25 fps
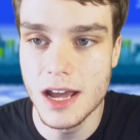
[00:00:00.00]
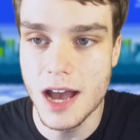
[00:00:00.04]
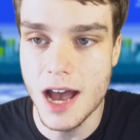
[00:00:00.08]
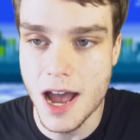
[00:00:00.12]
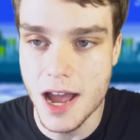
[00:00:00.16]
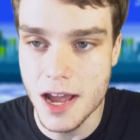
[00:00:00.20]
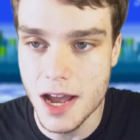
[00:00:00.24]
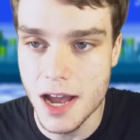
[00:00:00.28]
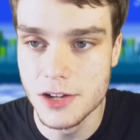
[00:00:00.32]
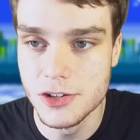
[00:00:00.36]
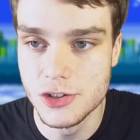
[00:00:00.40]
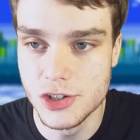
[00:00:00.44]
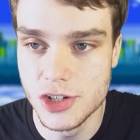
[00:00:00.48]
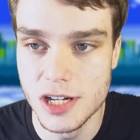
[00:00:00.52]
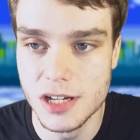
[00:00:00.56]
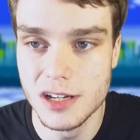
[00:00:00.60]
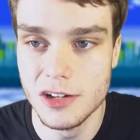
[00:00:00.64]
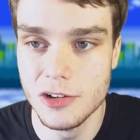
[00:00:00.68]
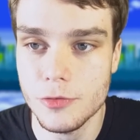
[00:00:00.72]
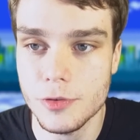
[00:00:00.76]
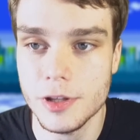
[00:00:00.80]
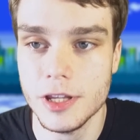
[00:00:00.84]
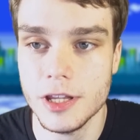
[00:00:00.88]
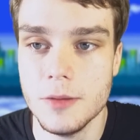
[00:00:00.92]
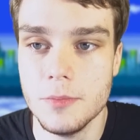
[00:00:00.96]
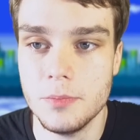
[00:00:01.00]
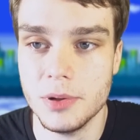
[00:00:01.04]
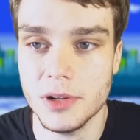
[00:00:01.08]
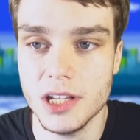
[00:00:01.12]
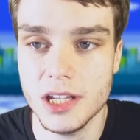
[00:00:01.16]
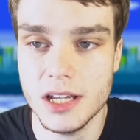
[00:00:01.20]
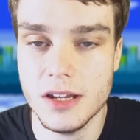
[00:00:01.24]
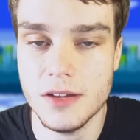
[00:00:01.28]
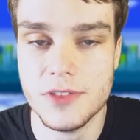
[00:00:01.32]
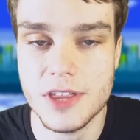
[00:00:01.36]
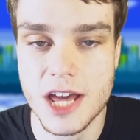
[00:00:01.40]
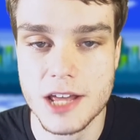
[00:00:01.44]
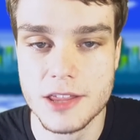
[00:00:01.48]
I genuinely
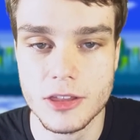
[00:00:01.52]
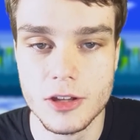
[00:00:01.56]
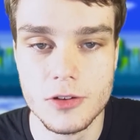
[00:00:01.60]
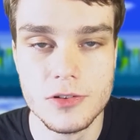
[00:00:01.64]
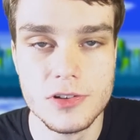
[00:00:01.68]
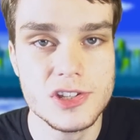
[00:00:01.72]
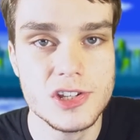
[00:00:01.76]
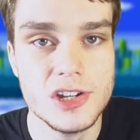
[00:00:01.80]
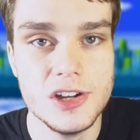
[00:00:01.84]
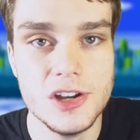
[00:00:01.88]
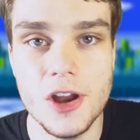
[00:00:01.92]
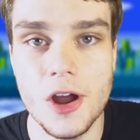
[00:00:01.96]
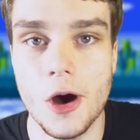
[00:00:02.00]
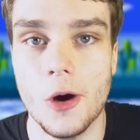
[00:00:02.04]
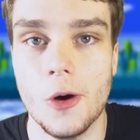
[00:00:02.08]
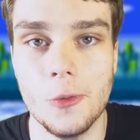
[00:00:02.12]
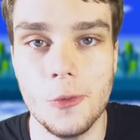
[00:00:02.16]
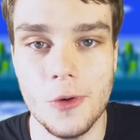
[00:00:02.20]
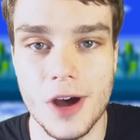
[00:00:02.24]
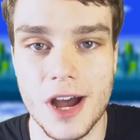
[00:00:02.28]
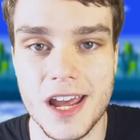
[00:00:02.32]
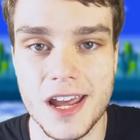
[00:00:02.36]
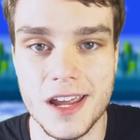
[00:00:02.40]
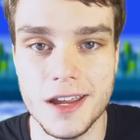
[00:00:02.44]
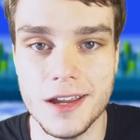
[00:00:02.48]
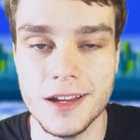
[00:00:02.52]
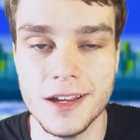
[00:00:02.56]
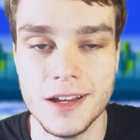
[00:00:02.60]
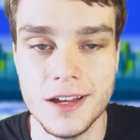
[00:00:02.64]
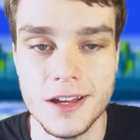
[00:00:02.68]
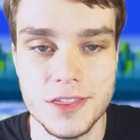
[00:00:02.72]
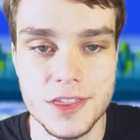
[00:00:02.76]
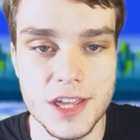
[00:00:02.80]
believe that there is no way